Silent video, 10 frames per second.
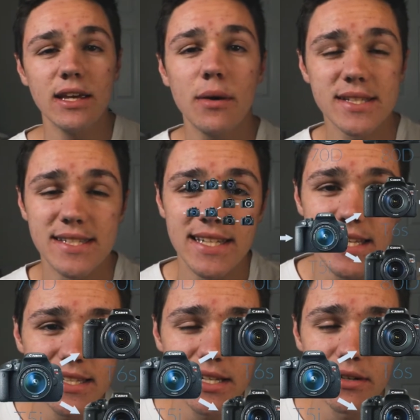EOS
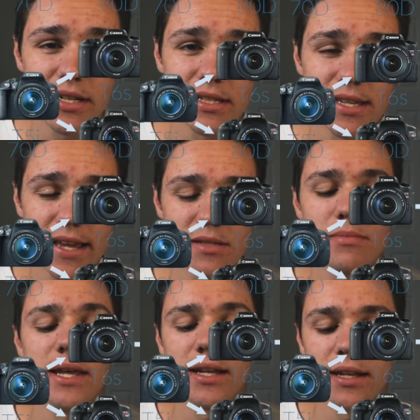D series has
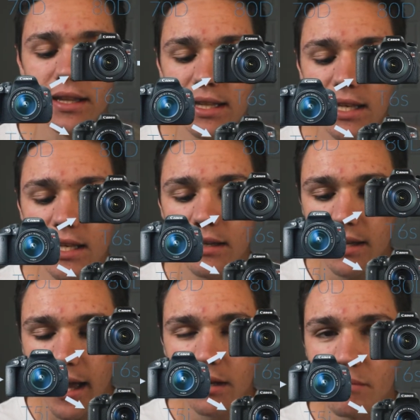been the
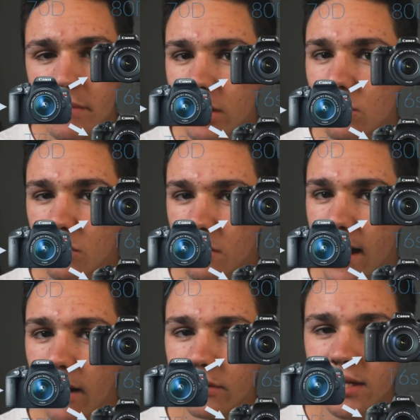kind of middle
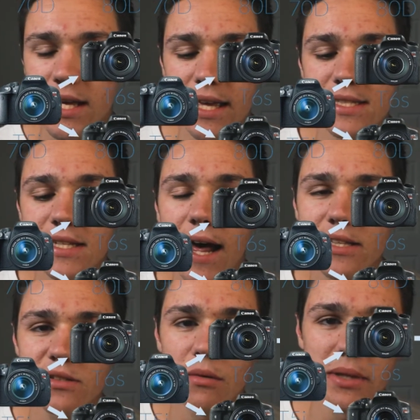ground. It's
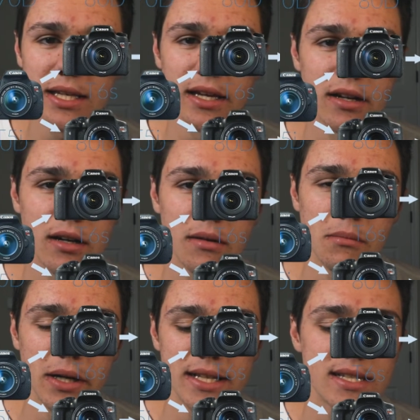not so beginner,
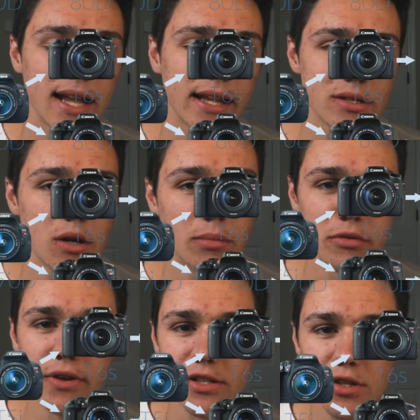but it's not so
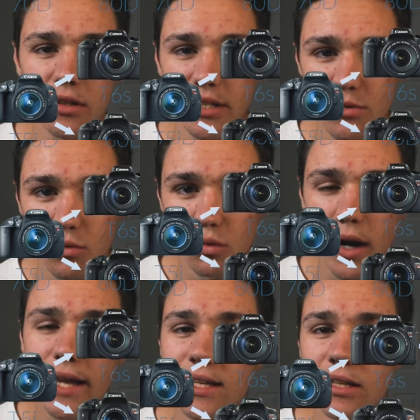professional. It's
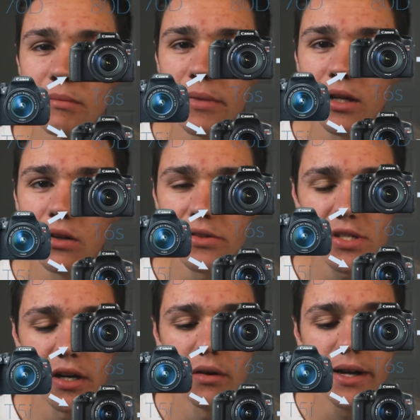right in the middle.
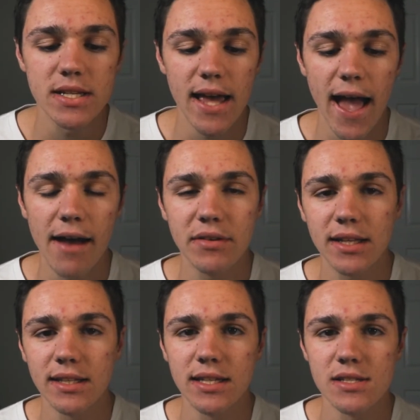So
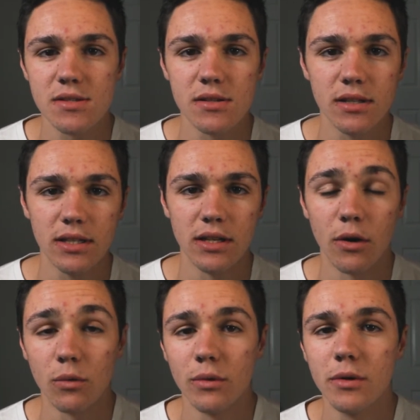having these, you
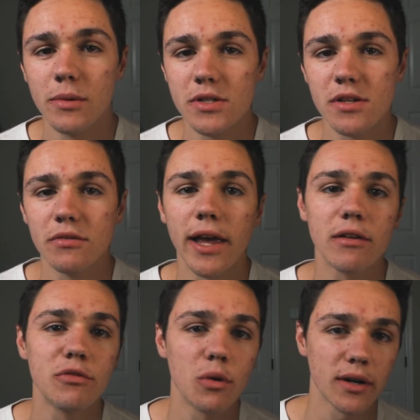know, rumors of like
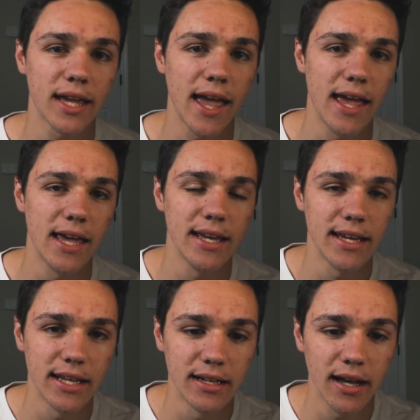
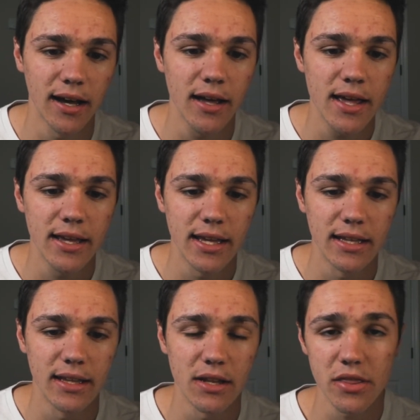4K
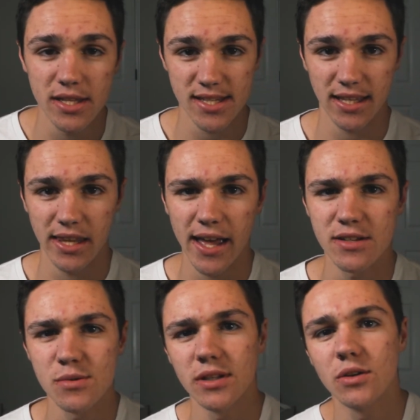and things like that
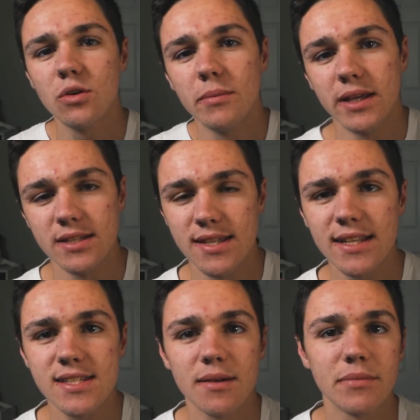is really cool, because
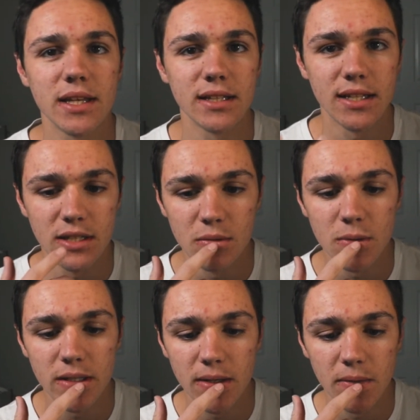that's something that you
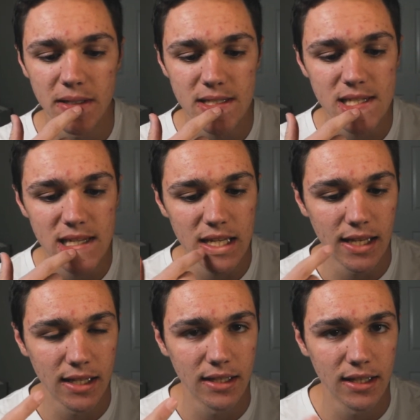really only
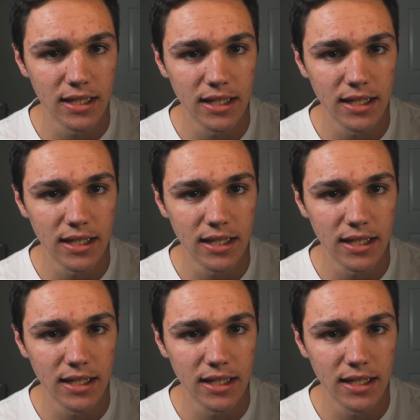see in